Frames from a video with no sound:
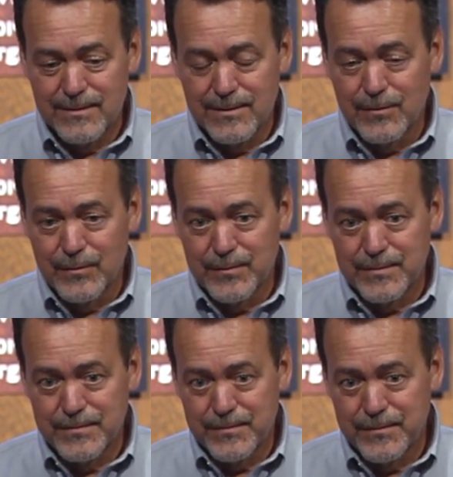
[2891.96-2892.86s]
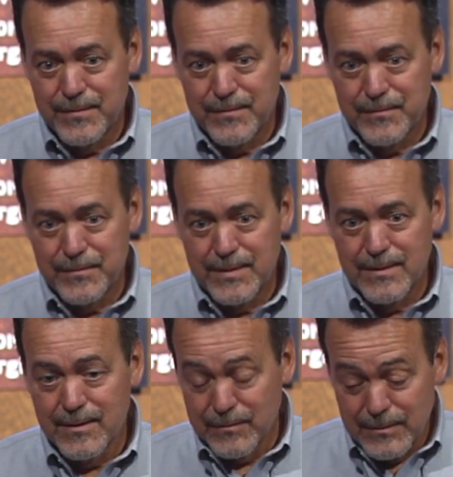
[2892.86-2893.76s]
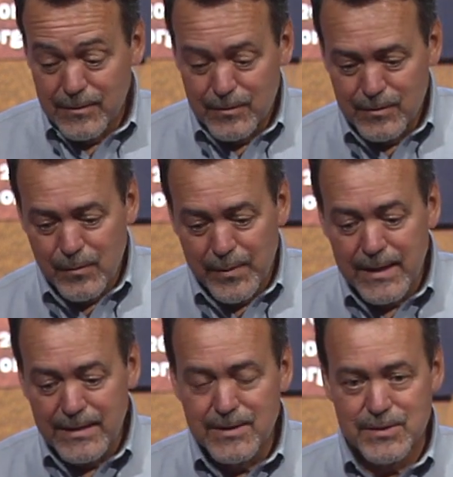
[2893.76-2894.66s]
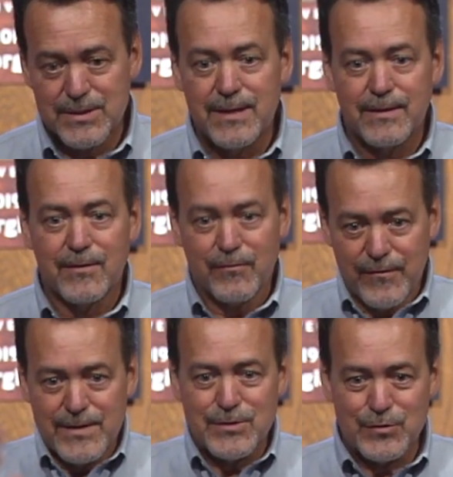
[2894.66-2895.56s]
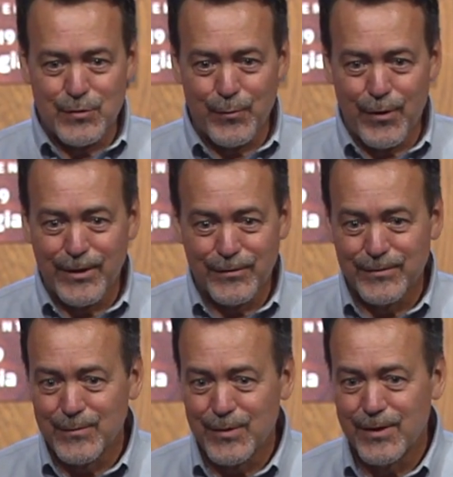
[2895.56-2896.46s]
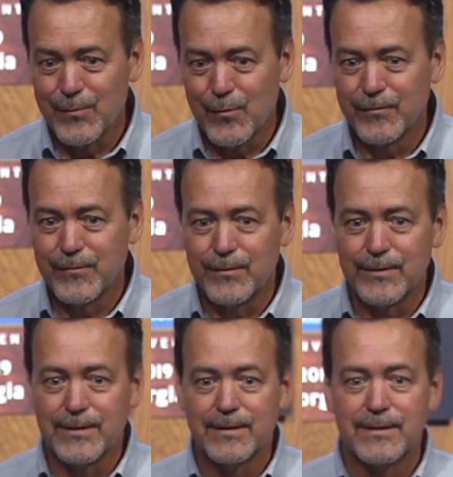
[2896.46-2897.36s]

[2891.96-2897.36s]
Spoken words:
you know, you'll begin to see that their faces are brighter and more full